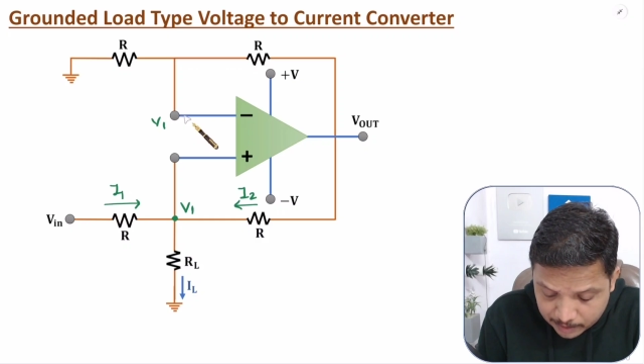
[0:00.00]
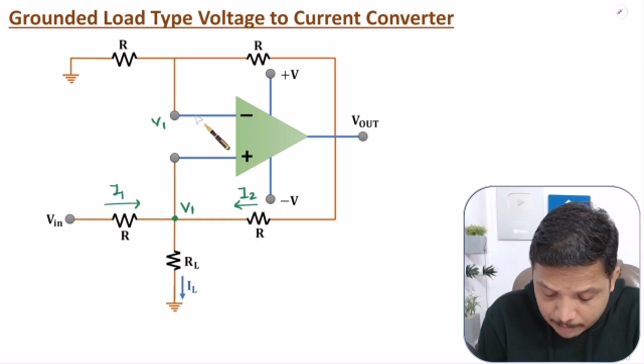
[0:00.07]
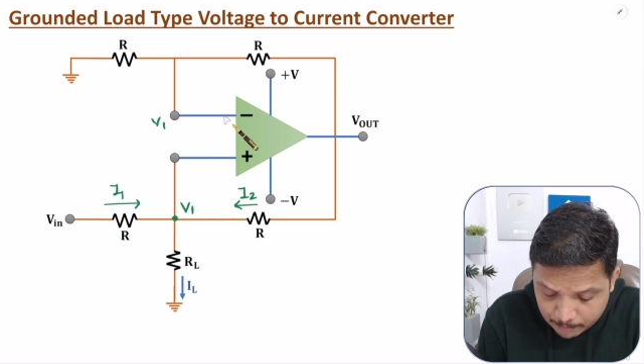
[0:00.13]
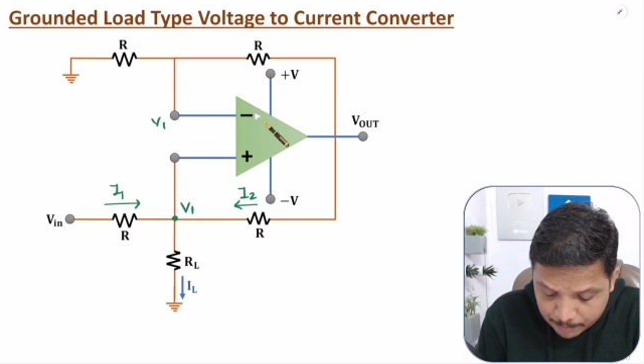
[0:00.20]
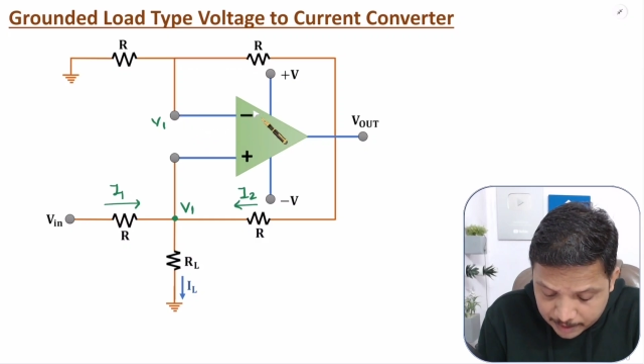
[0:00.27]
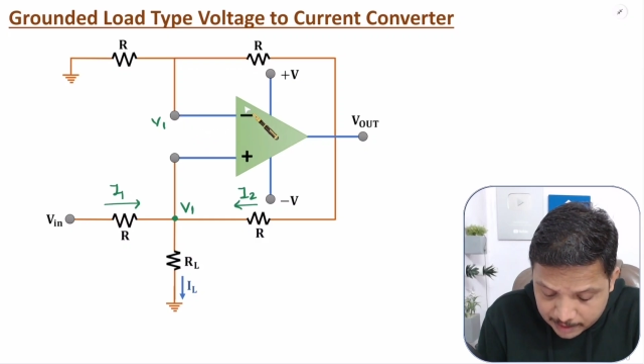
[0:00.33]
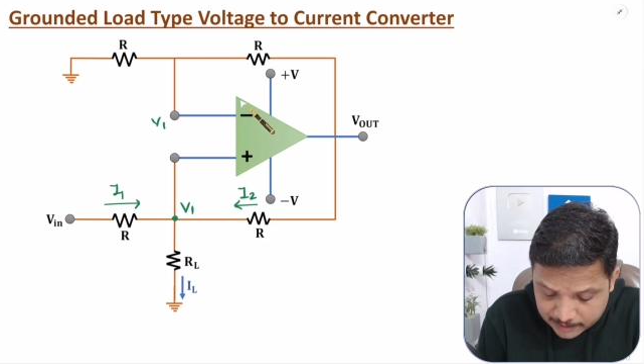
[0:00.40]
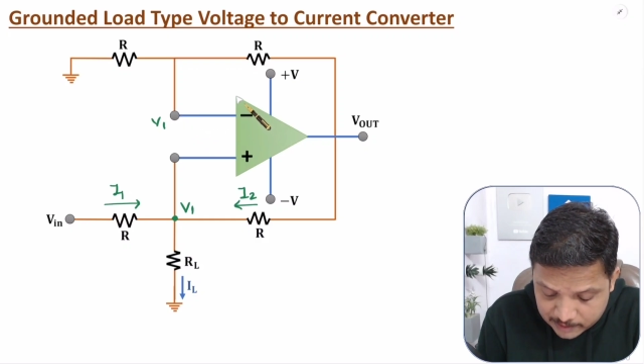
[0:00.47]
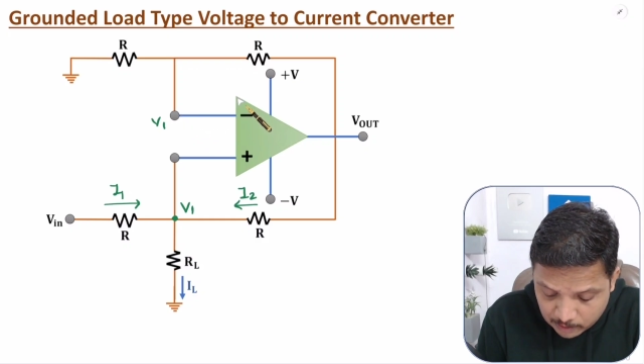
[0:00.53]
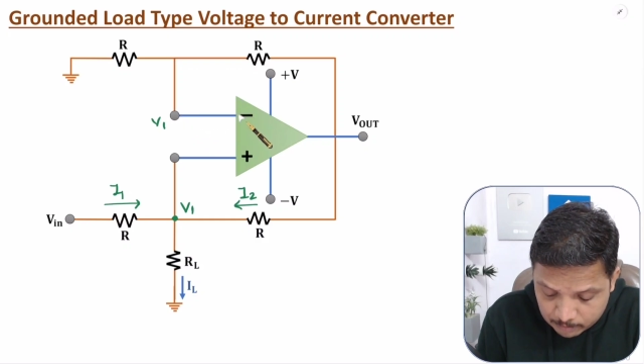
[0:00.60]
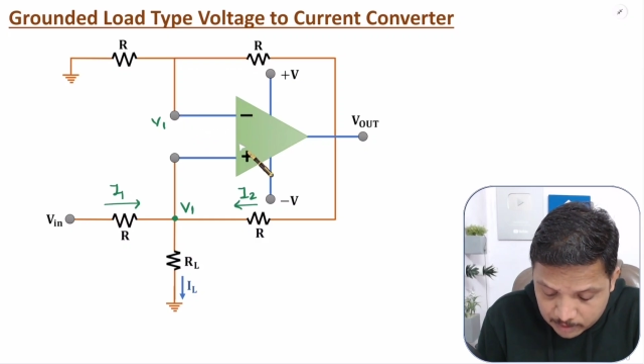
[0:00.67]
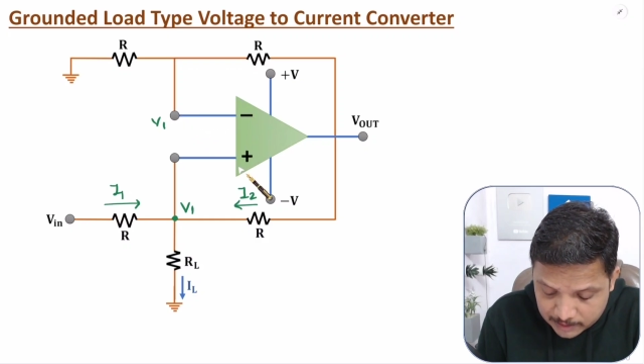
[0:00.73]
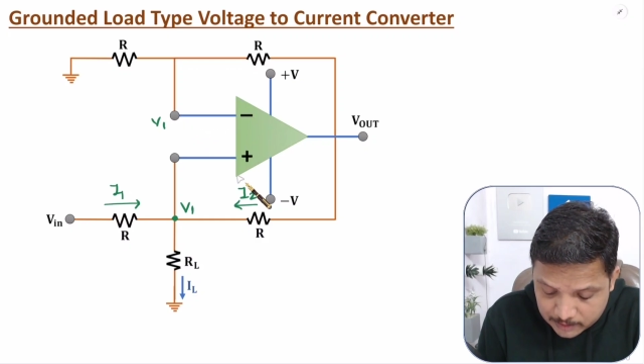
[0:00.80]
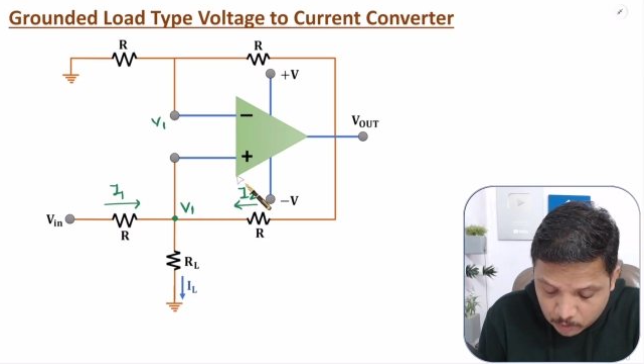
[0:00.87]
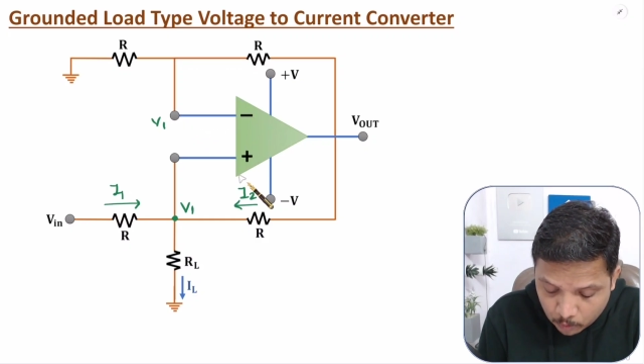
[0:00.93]
impedance of
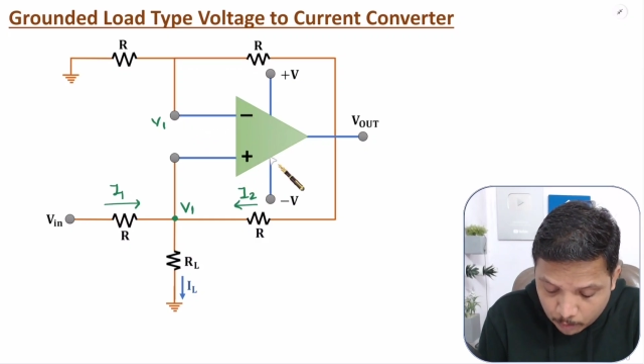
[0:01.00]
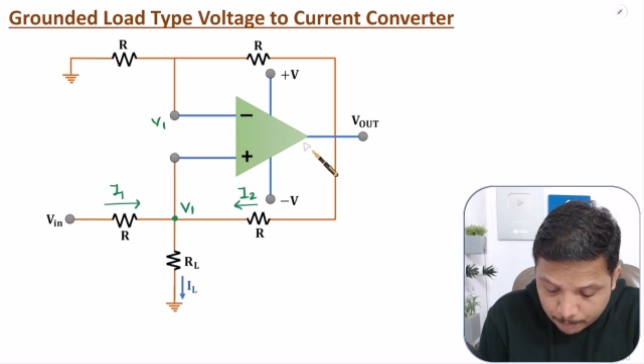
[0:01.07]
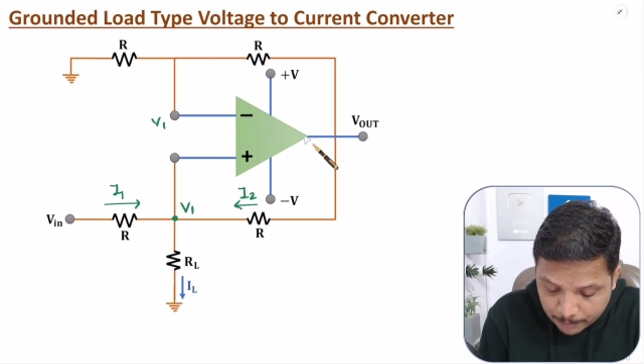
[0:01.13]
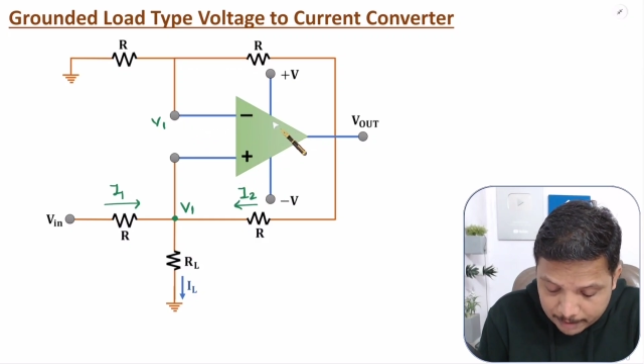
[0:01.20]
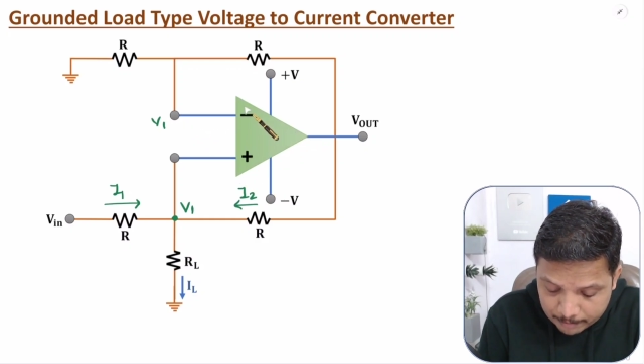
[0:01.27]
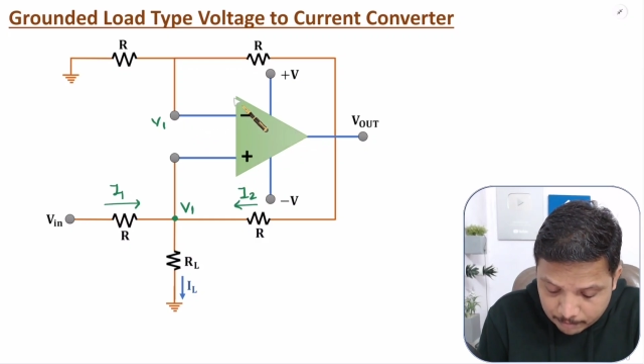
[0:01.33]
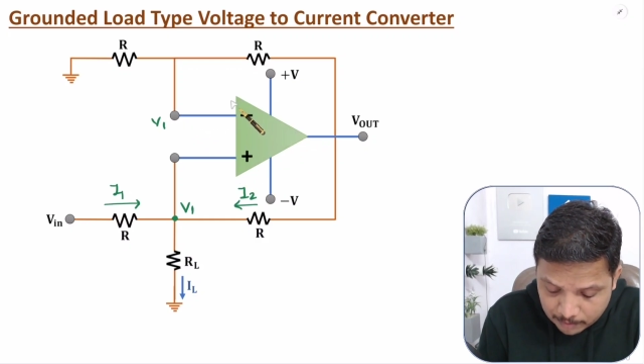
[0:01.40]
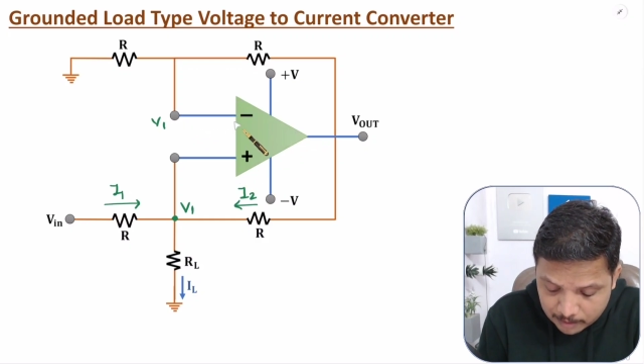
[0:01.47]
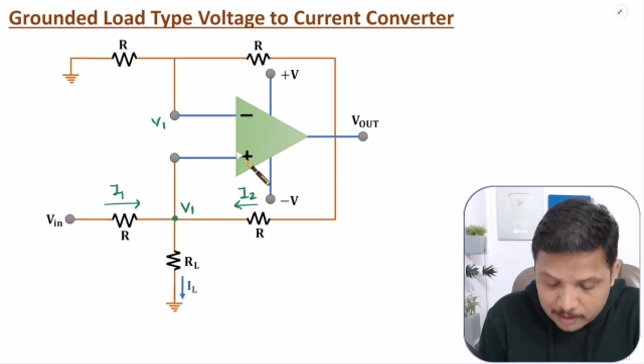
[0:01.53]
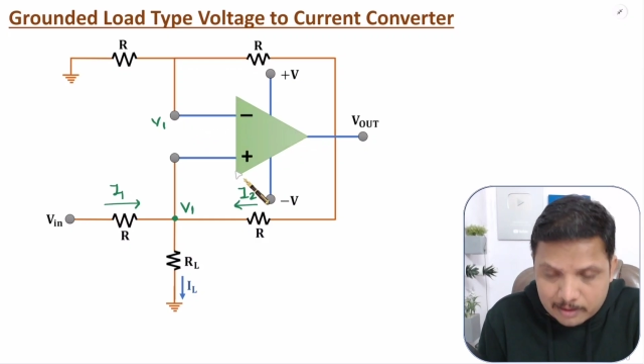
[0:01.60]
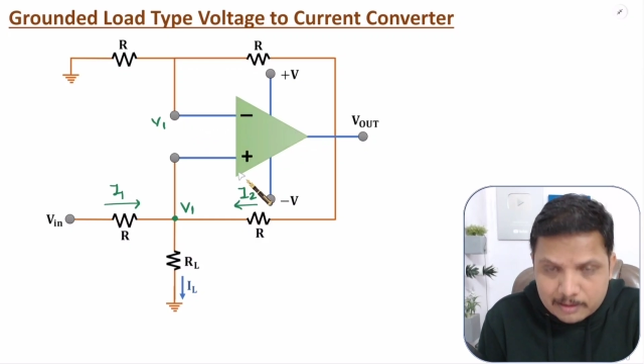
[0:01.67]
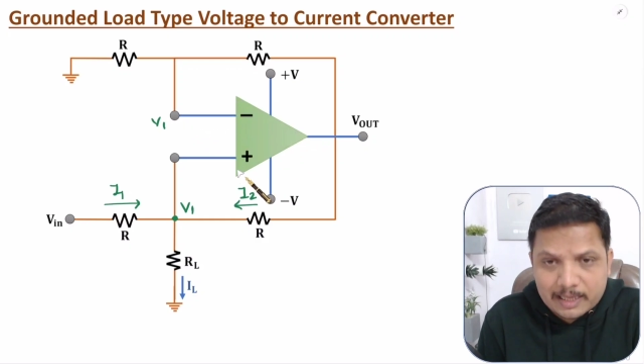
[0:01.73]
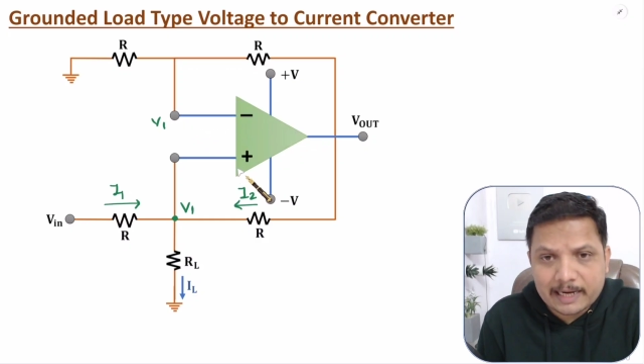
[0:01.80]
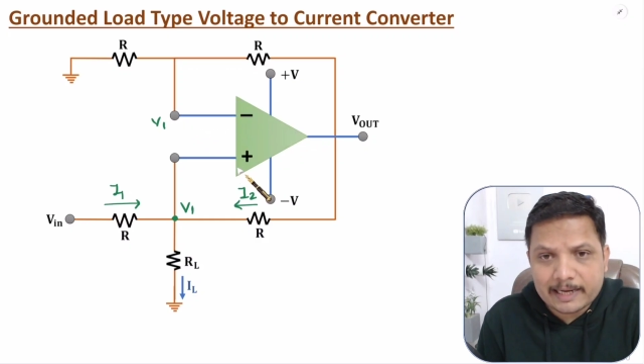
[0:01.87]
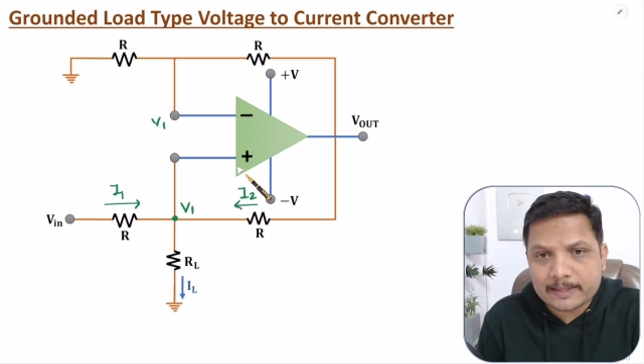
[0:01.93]
this op-amp
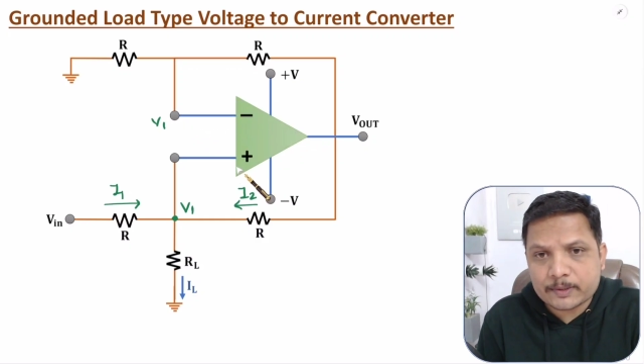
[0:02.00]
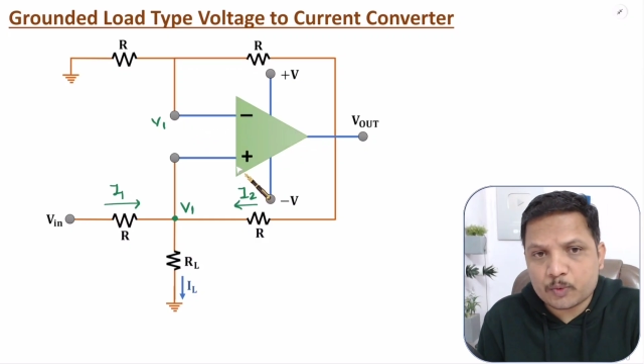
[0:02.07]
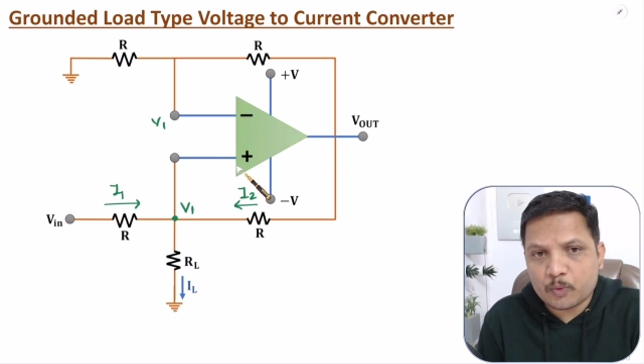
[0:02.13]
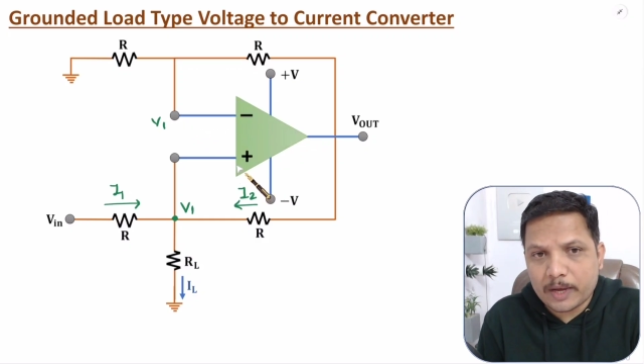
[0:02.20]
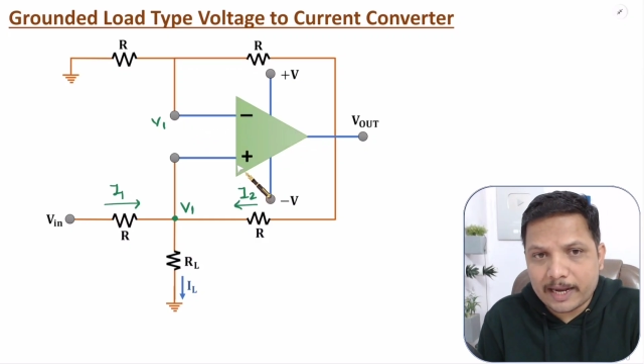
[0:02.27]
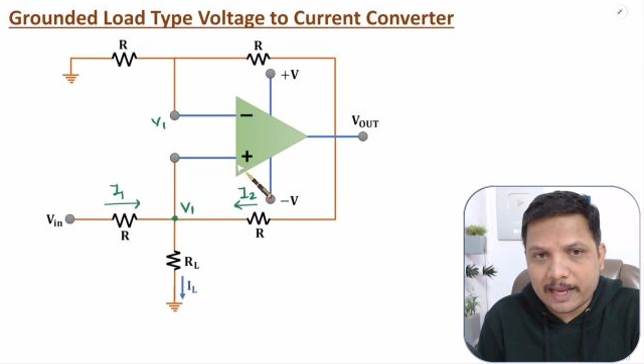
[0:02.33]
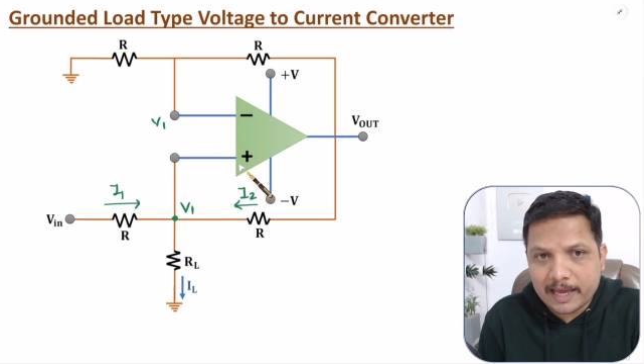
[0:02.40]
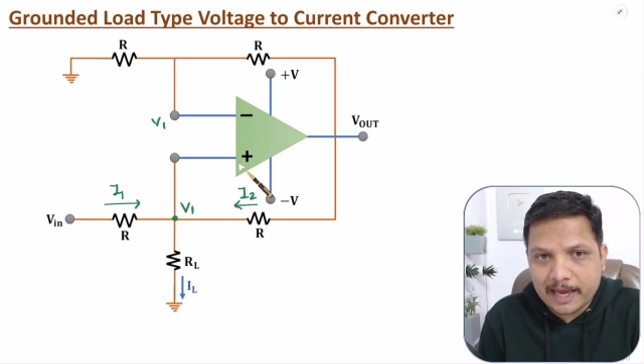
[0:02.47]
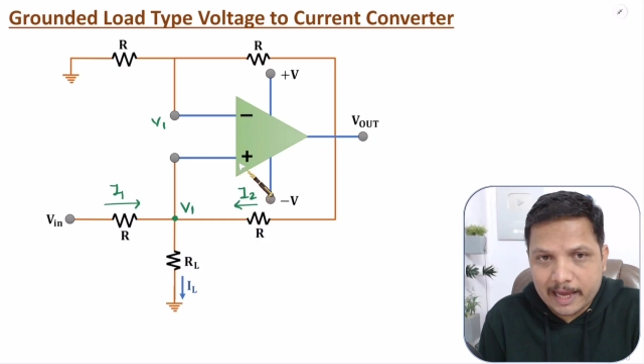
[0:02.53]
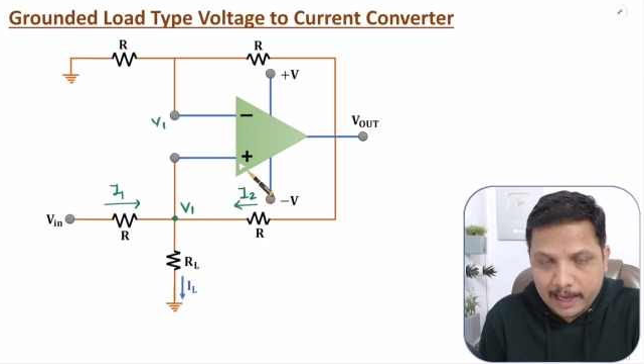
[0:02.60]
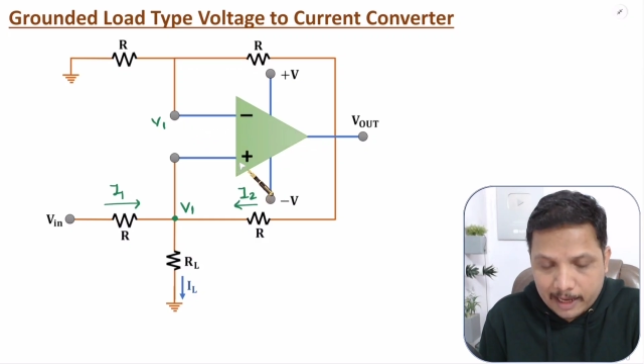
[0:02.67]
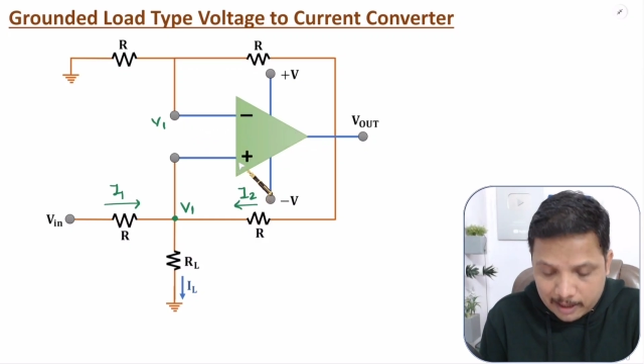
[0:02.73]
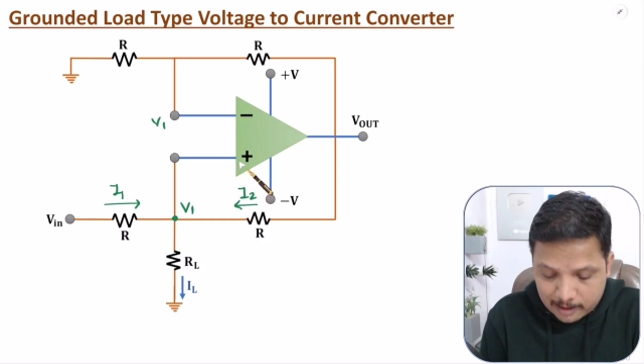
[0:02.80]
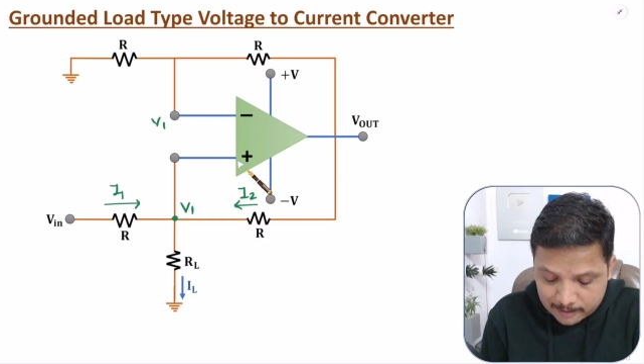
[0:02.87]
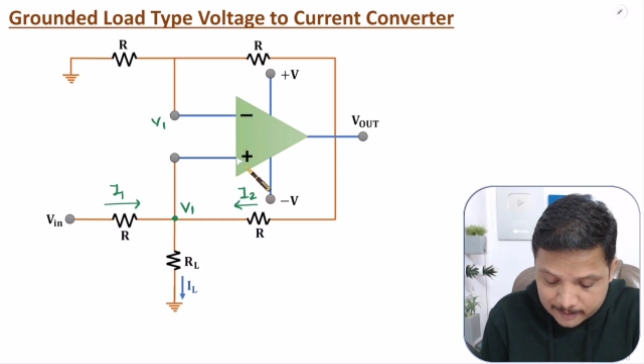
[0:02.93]
that is very high.